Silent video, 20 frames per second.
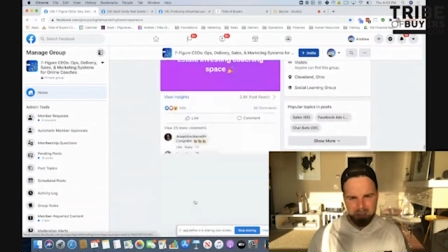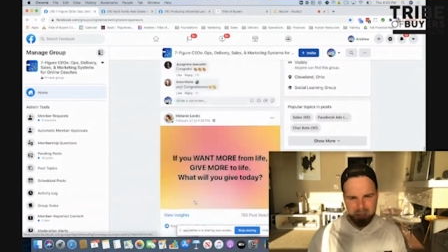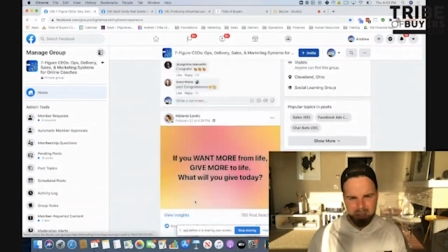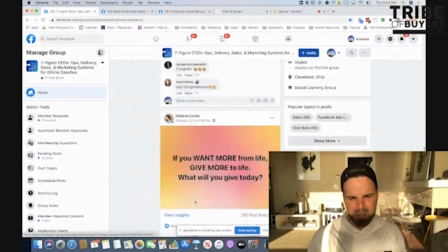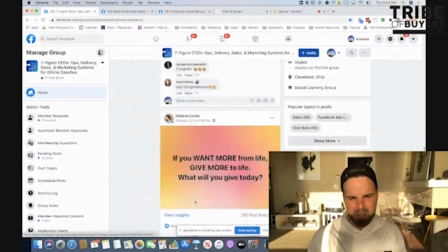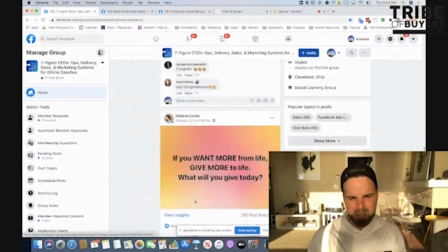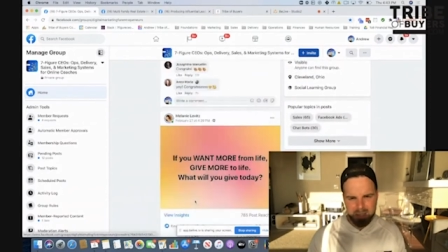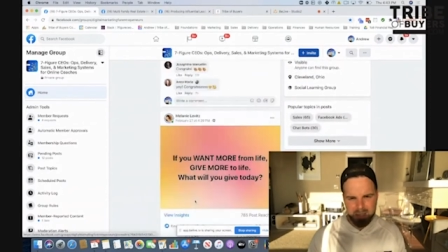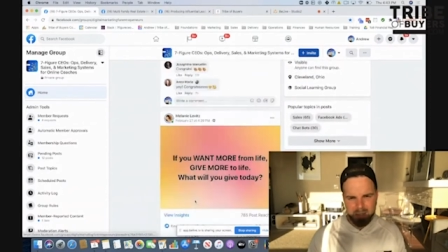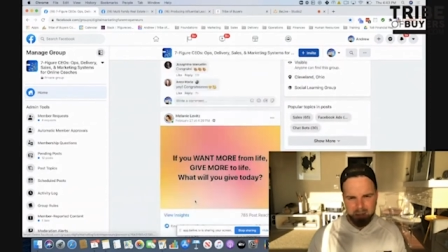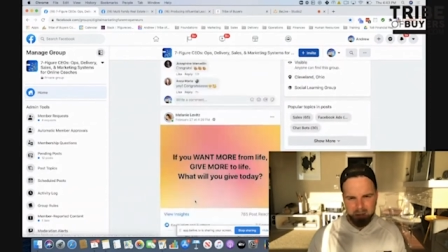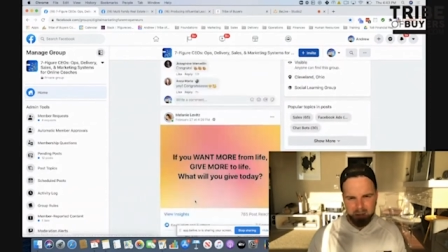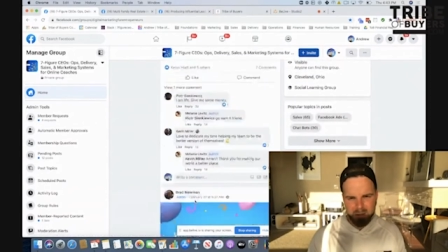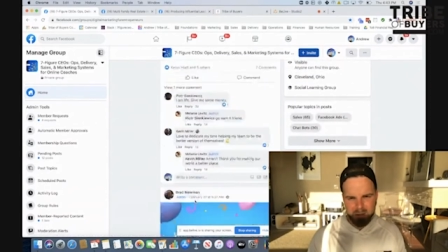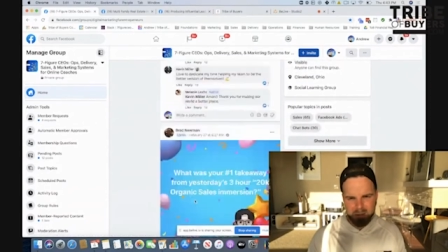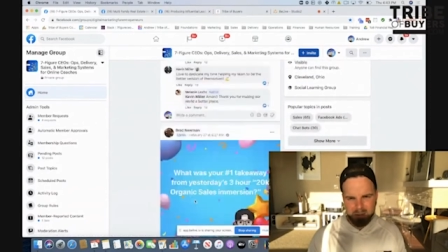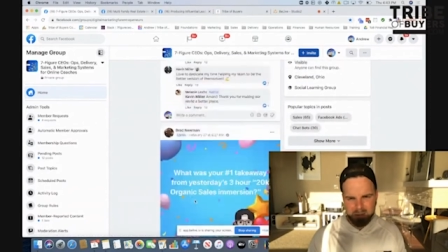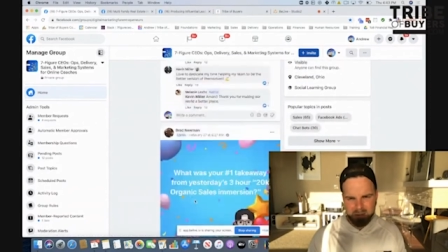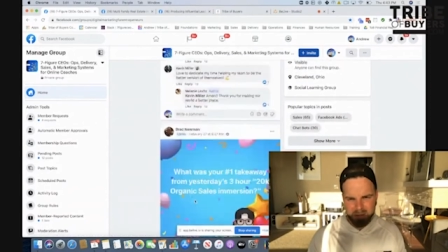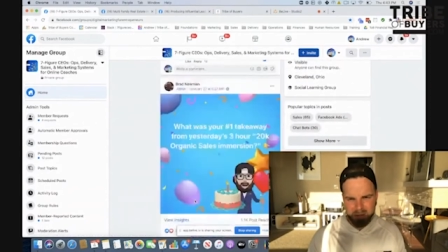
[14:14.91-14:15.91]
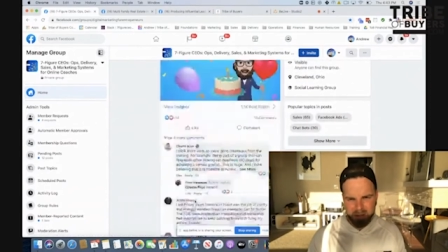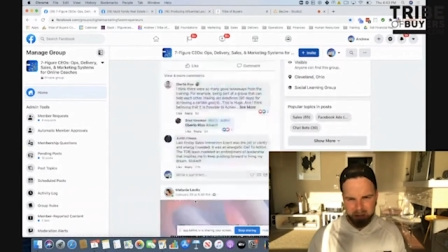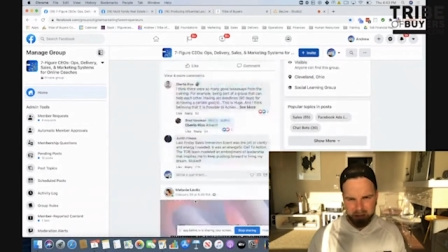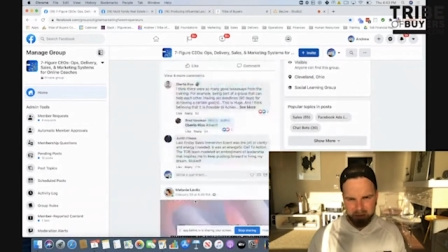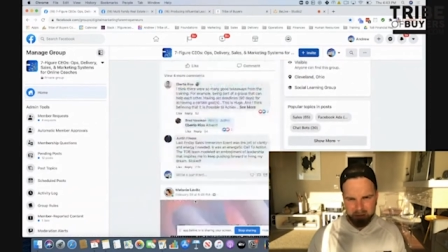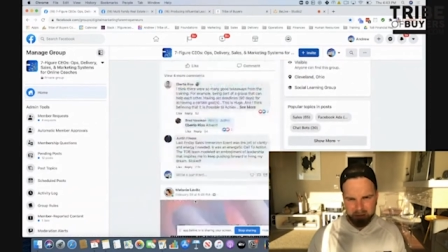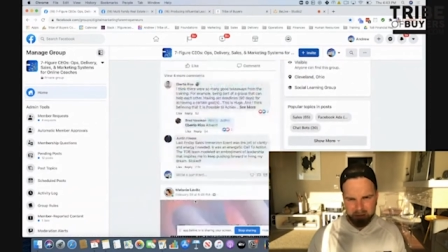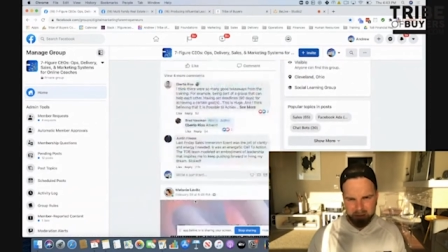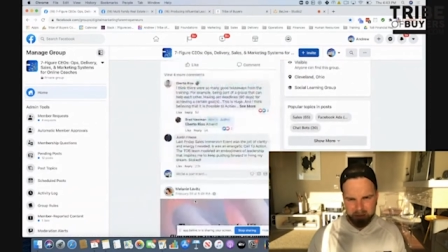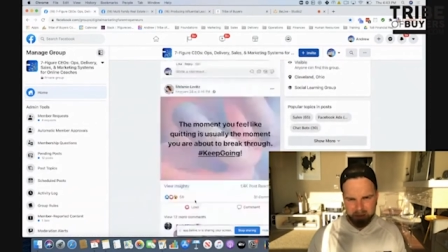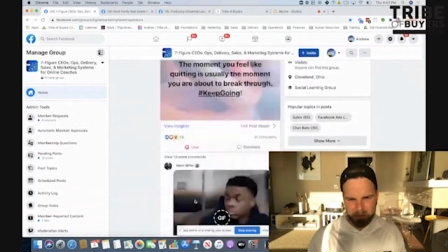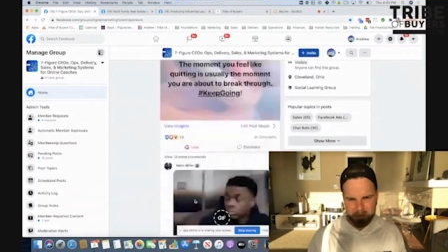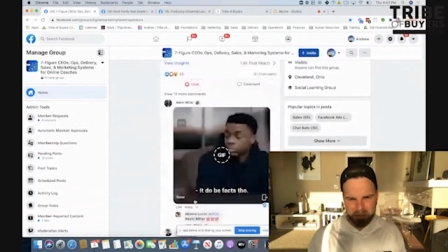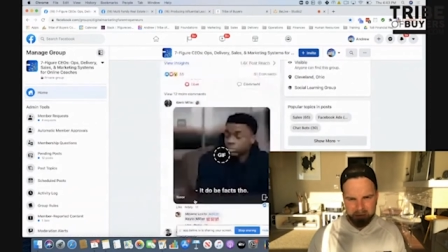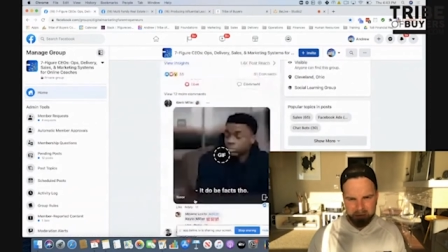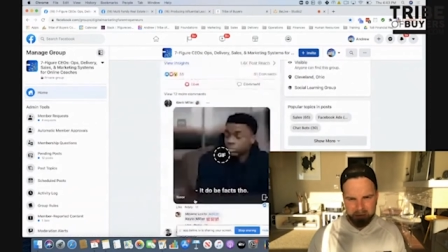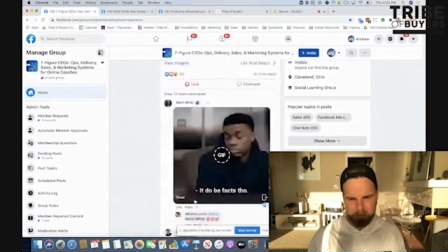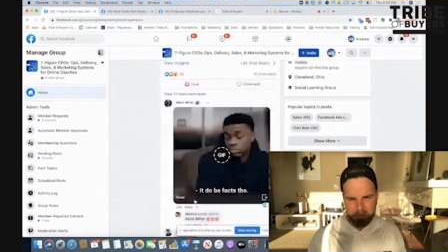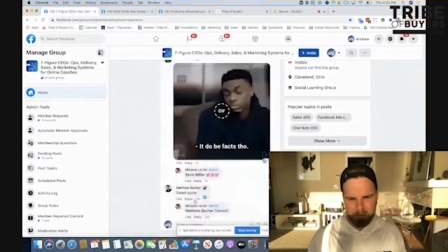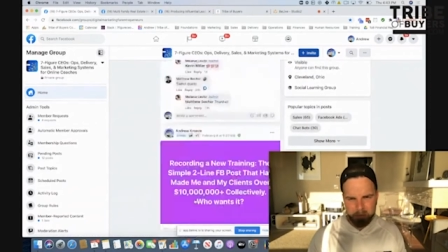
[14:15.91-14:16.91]
And also, let me give
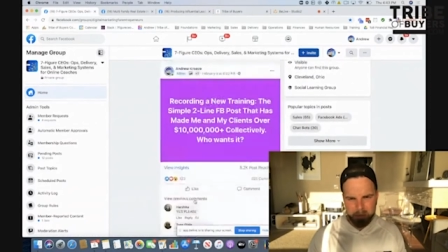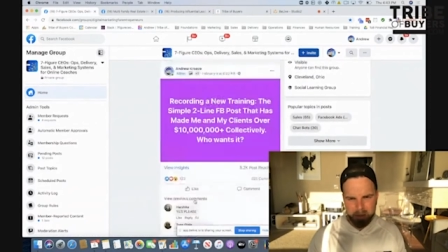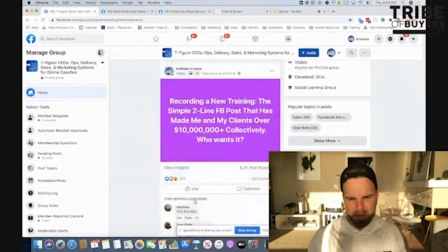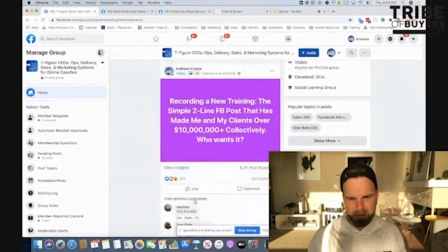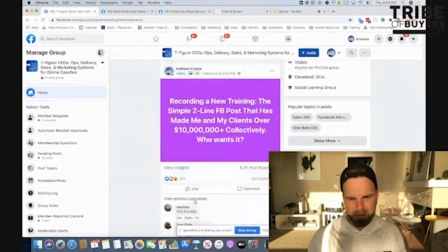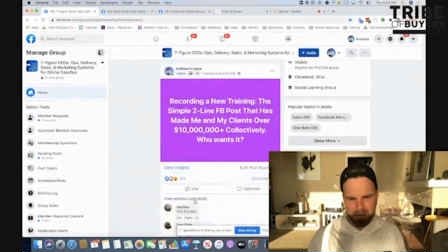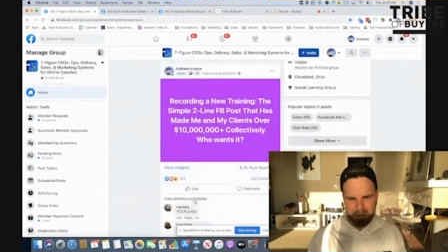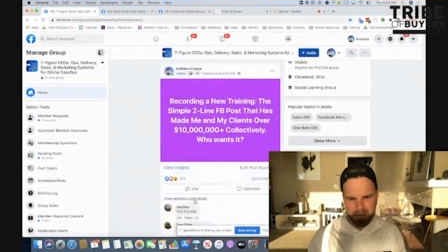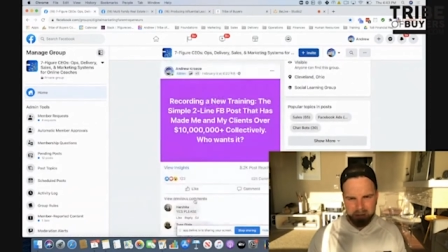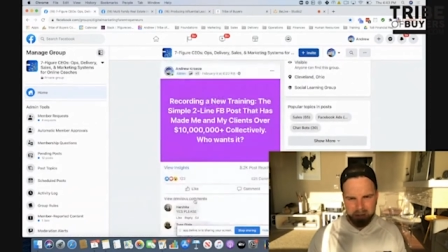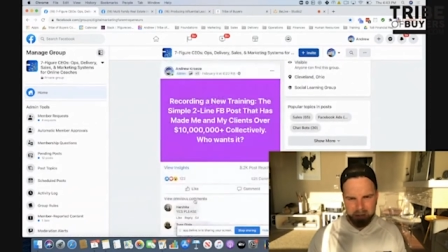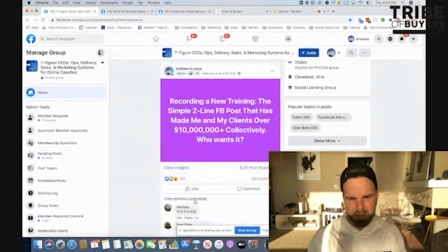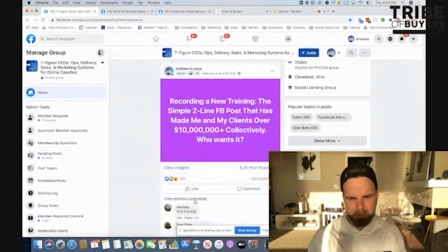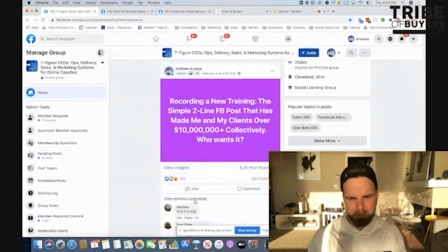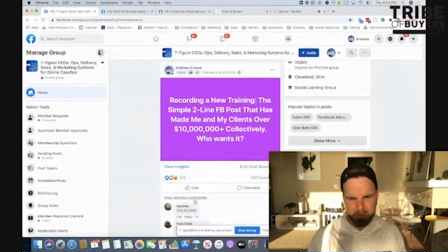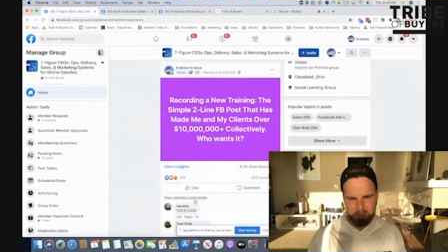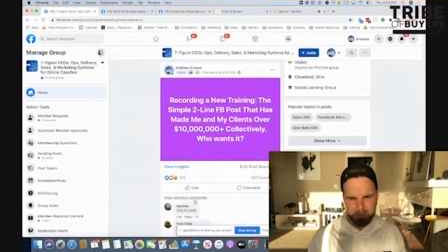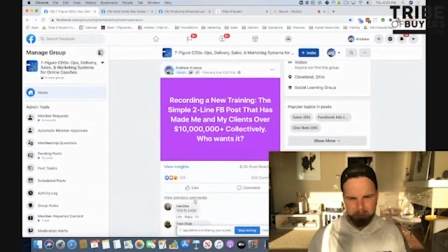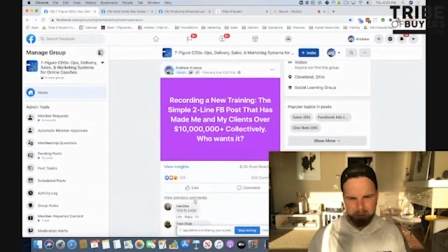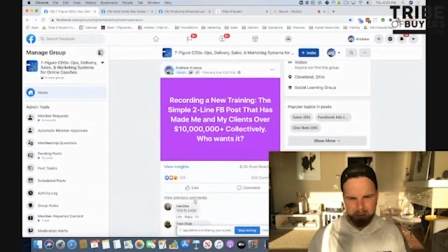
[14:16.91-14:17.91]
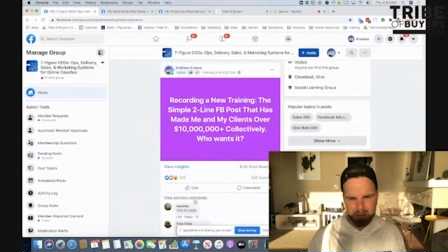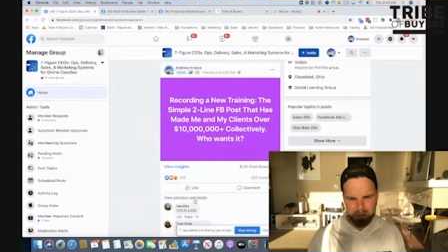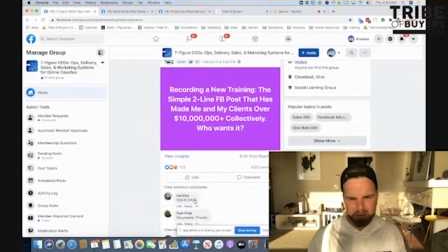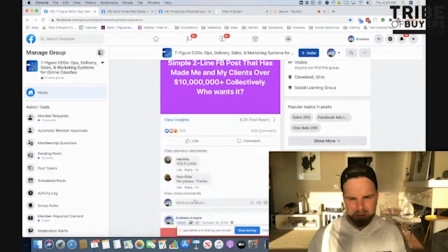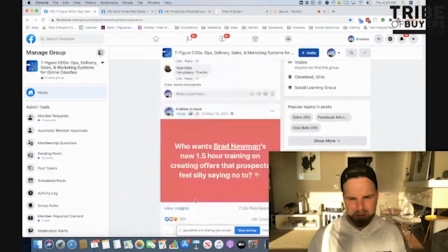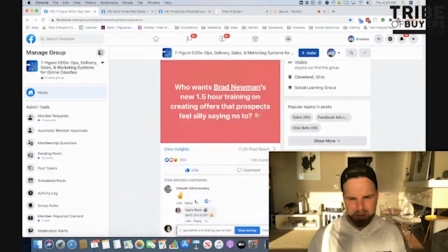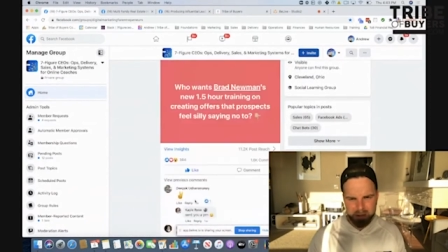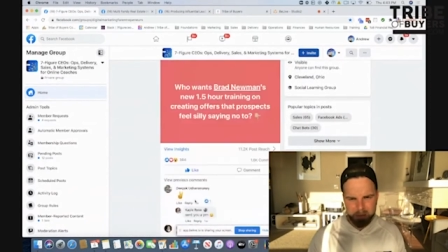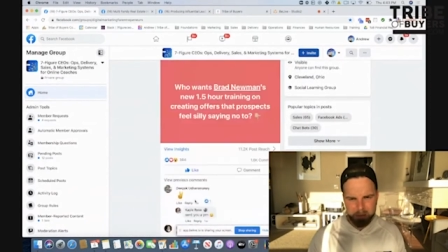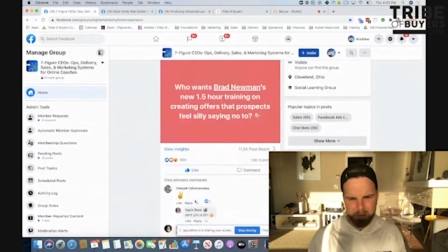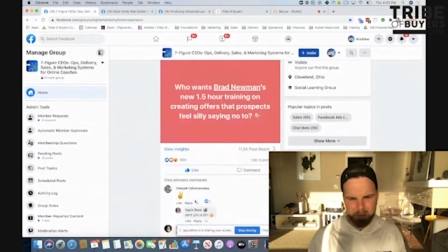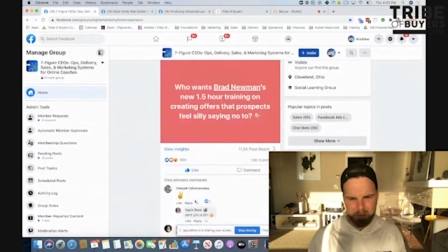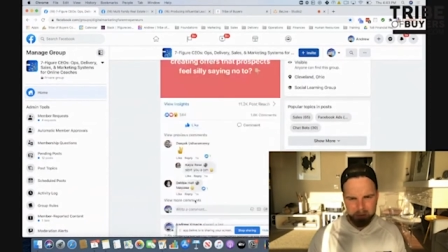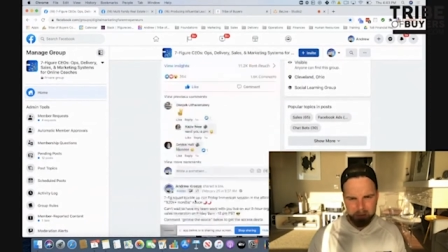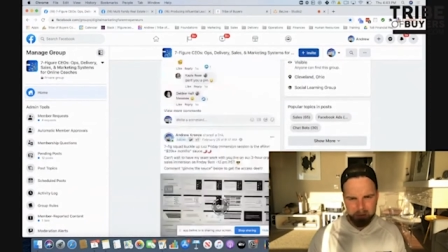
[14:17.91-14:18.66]
you a better example. Example.